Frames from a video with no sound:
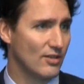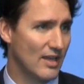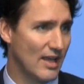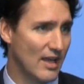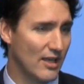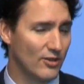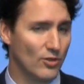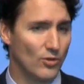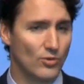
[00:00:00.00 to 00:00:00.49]

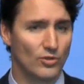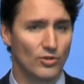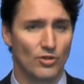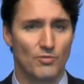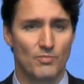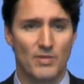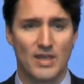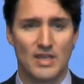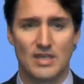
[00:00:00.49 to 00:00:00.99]
à
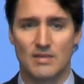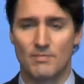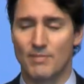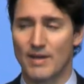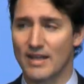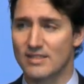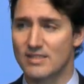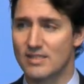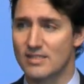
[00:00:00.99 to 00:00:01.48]
d'autres pays
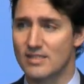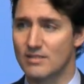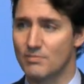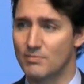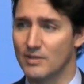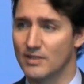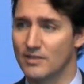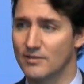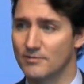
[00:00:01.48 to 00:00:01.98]

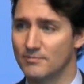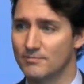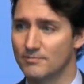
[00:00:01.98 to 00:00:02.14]
participants.